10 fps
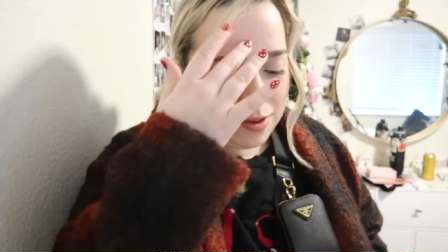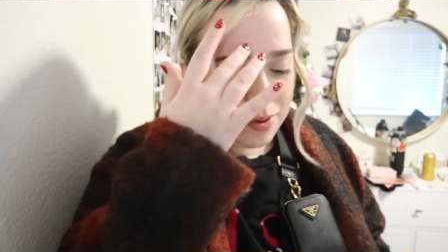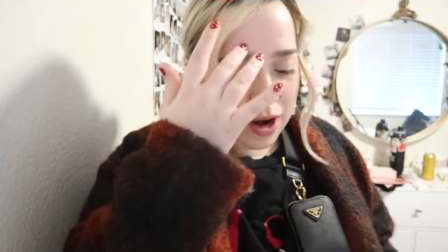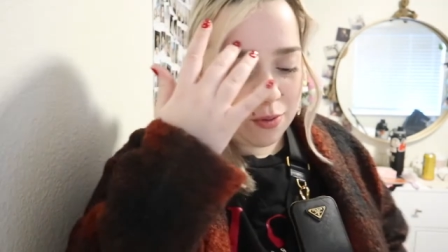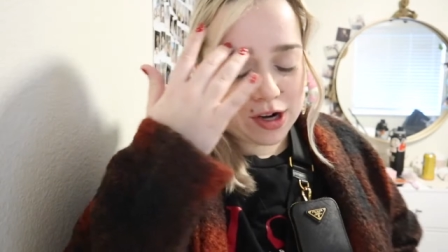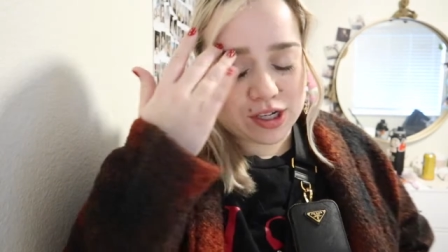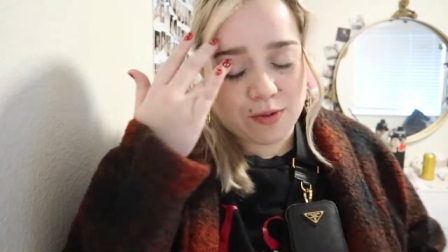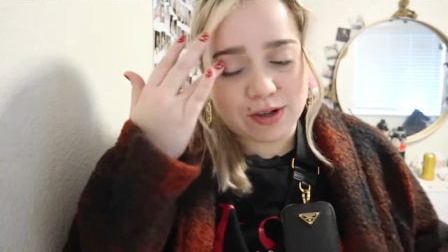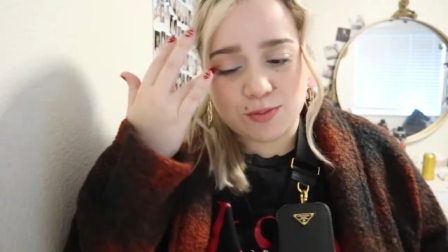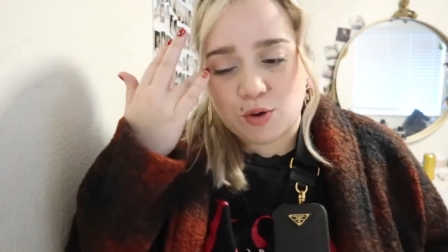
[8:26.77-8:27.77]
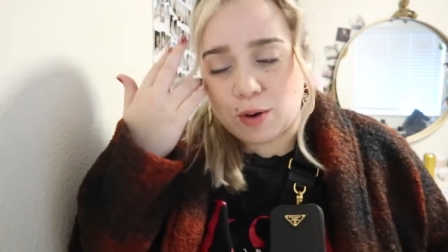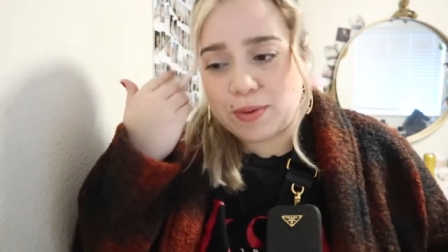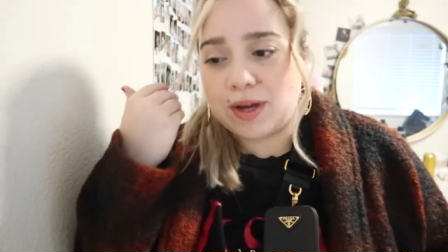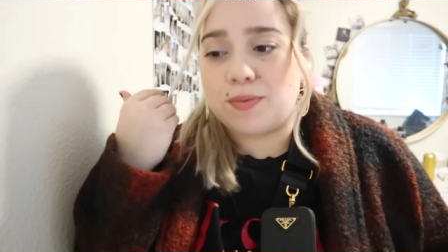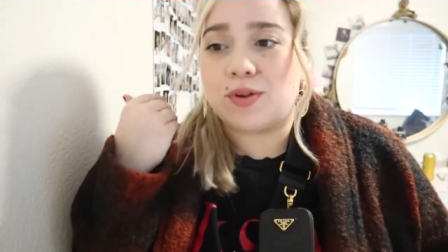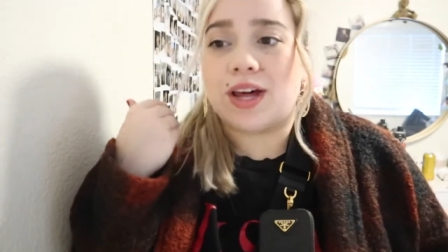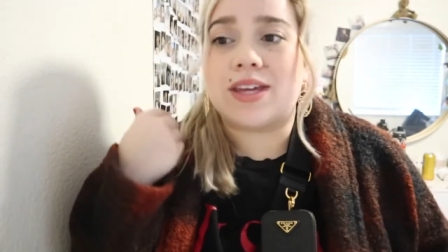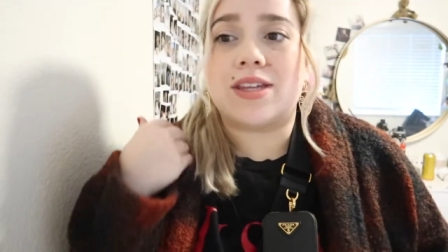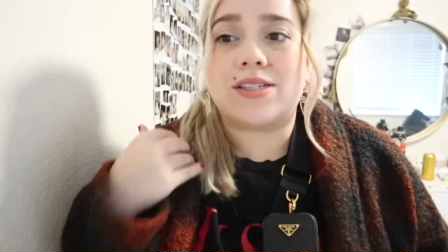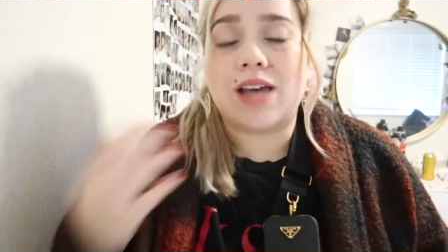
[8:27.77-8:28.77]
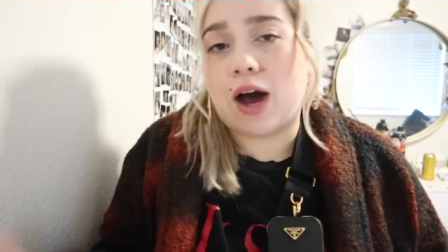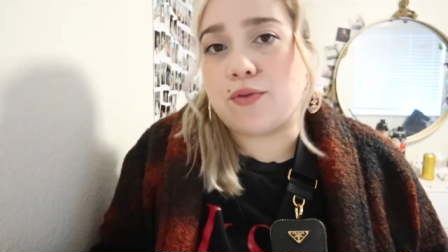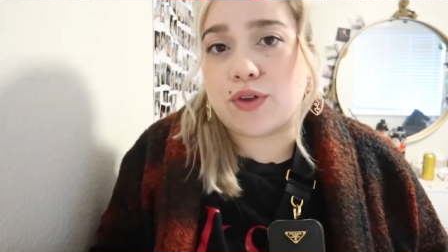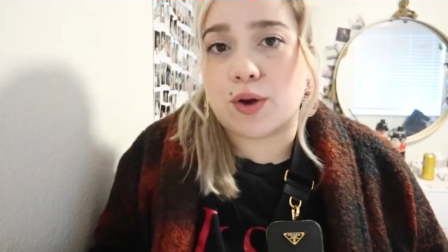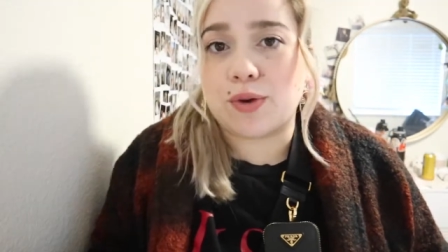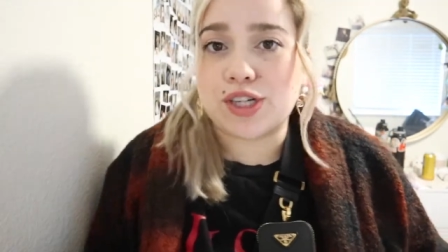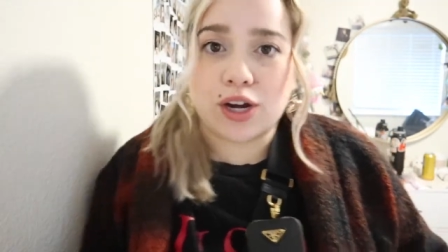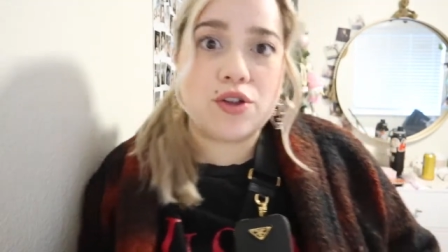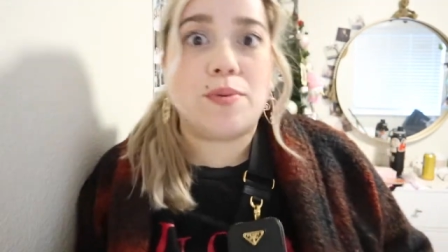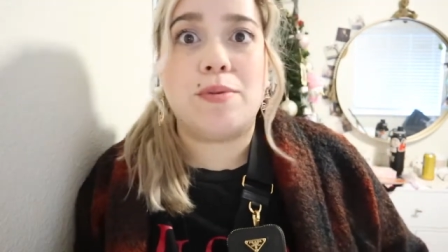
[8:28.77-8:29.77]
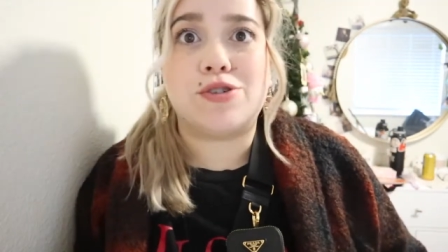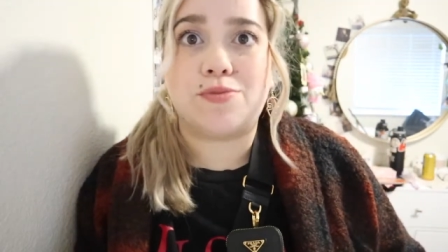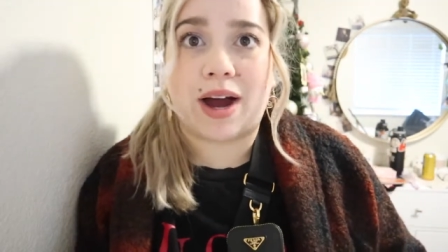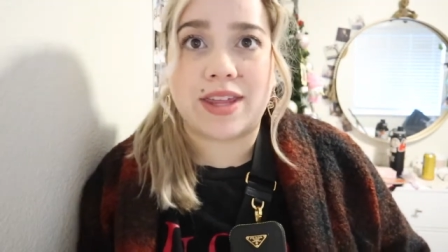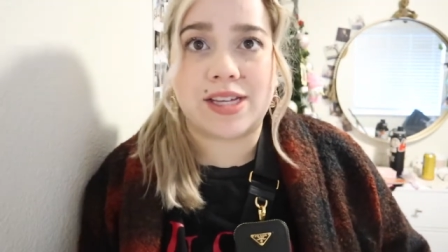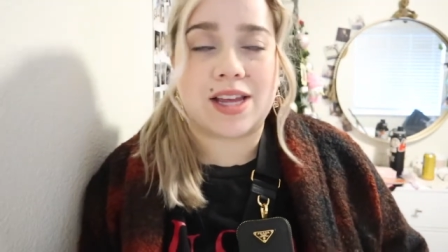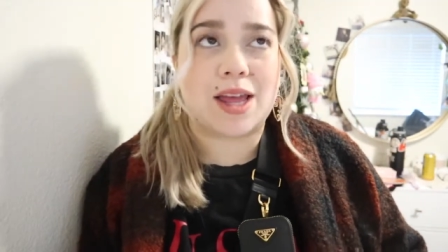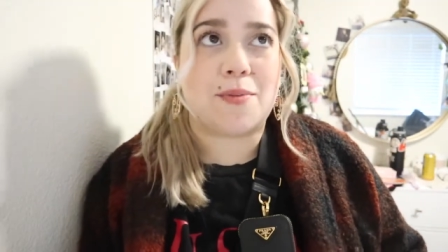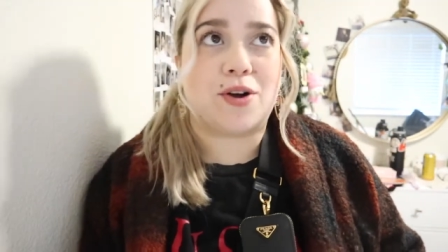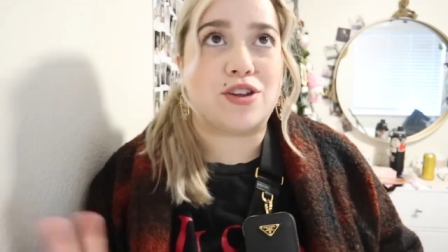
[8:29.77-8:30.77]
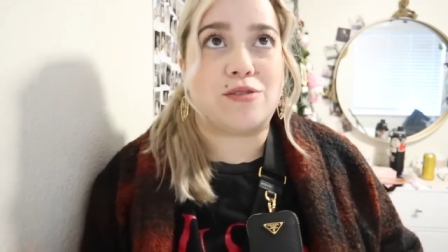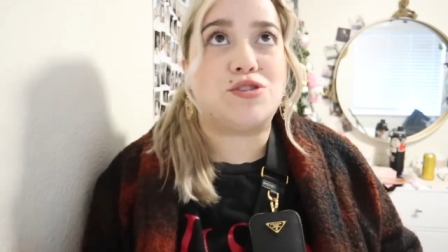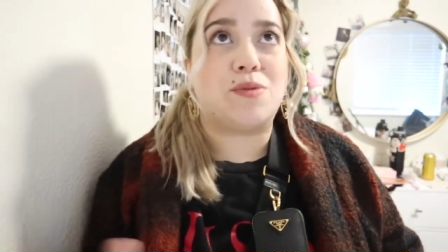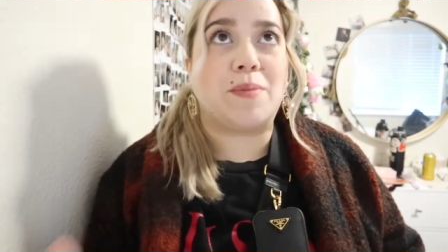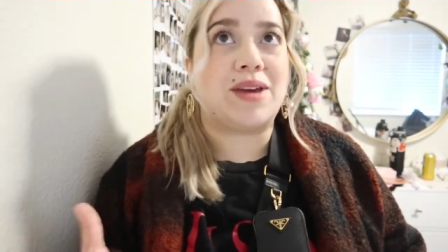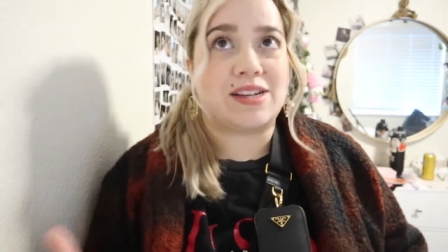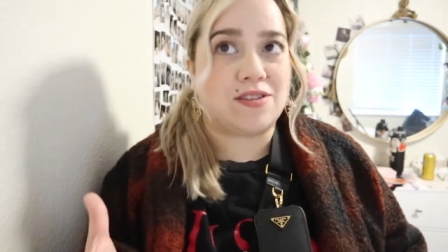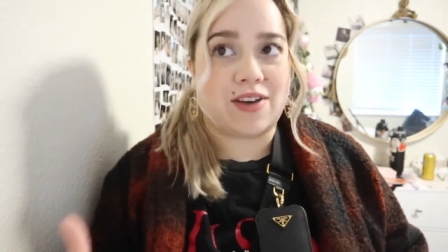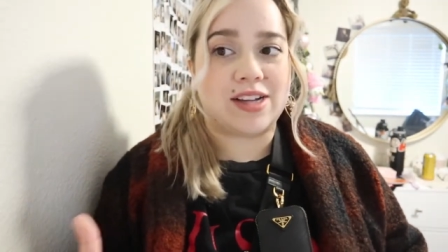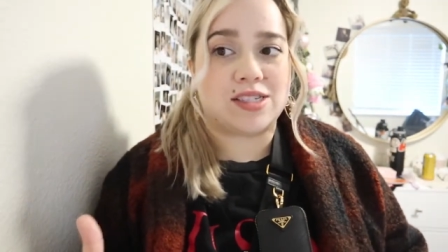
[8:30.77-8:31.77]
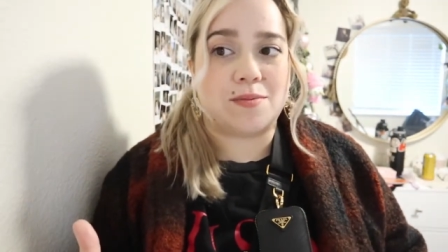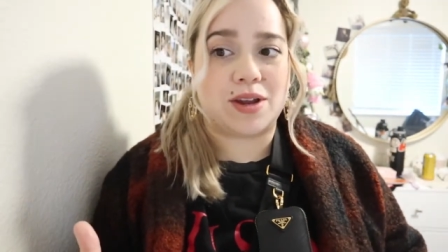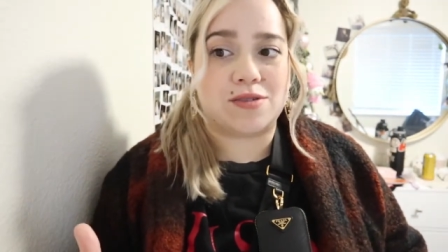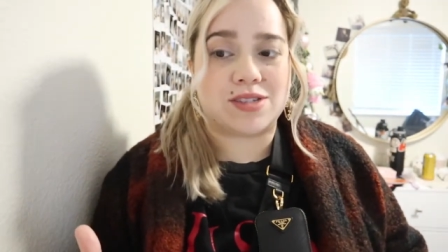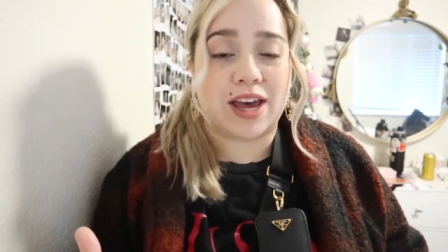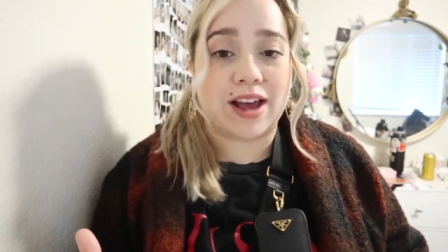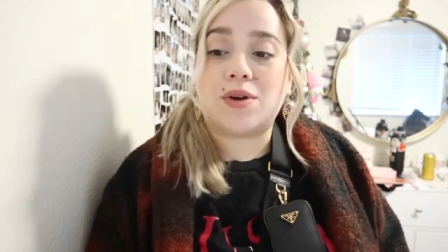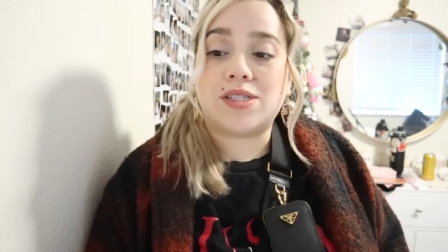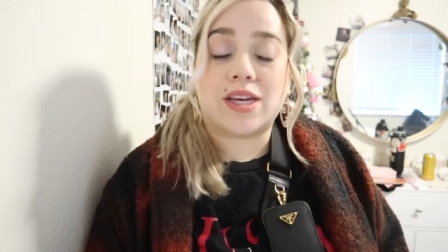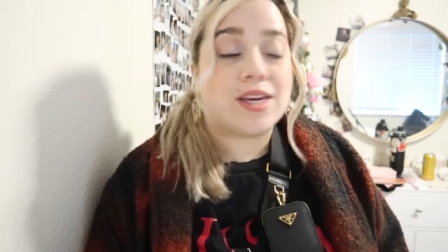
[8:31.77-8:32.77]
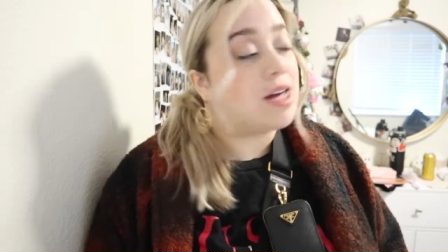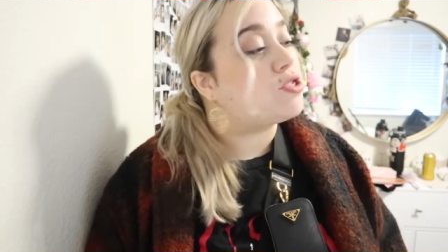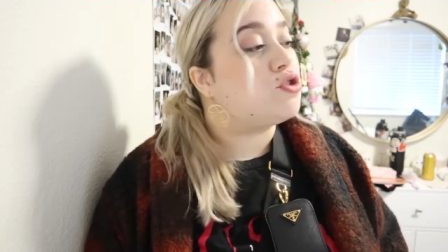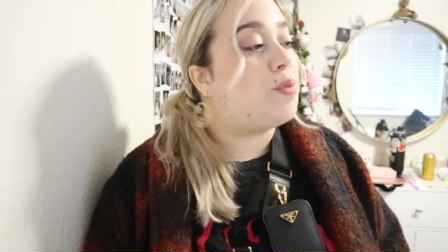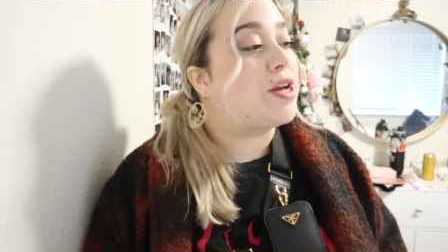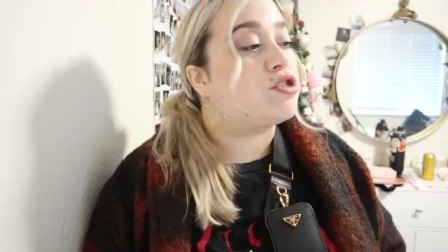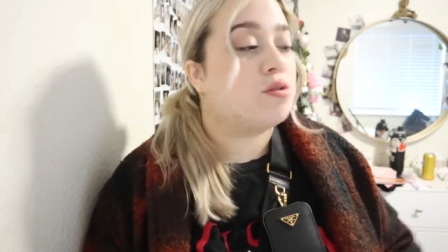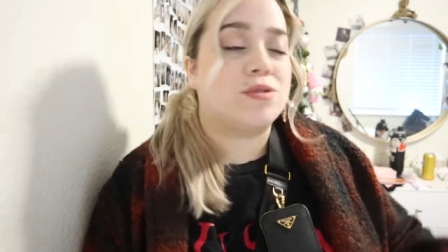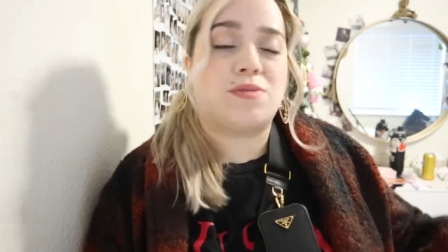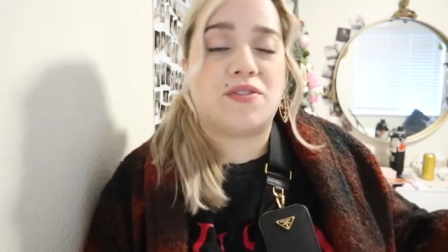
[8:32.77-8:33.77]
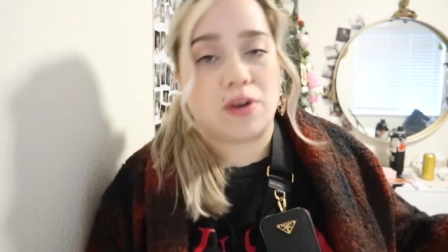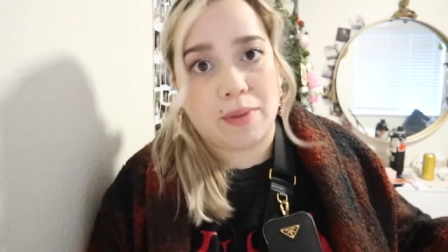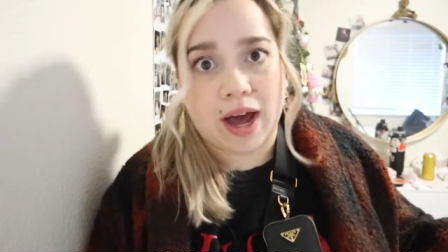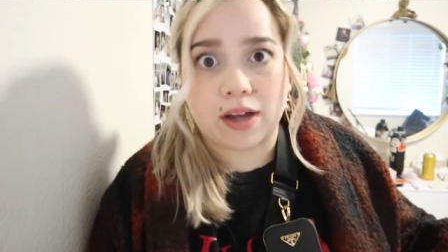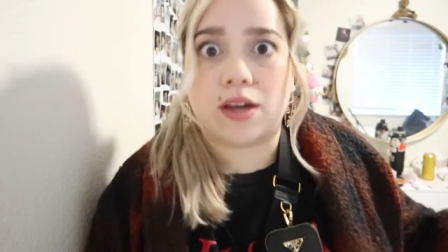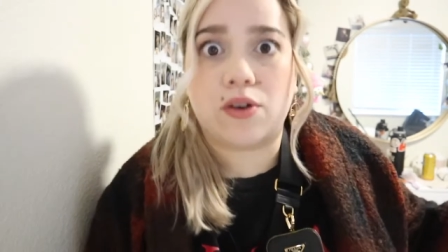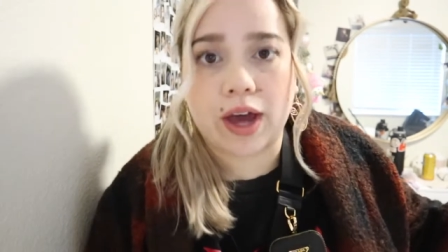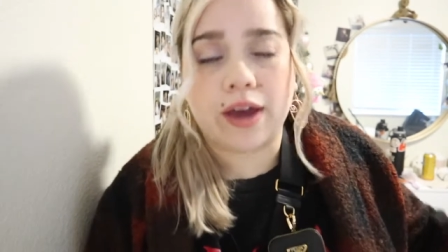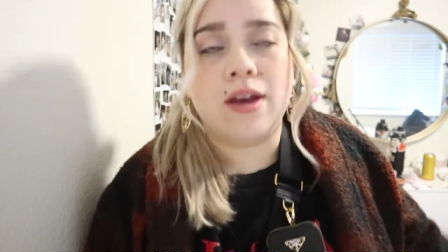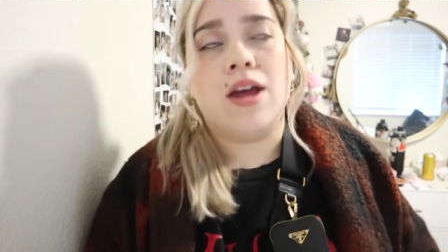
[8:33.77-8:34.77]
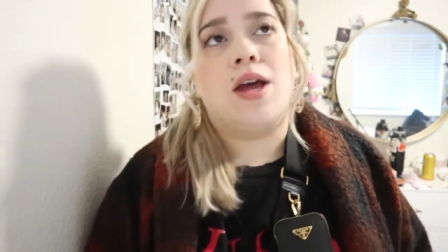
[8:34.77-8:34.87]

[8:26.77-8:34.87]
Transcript: But I wish there was more people like this out there, which I know that people do buy things like that, but on YouTube, I'm yet to find somebody who's like, where it's like, yes, you paid so much money for a bag, like, okay.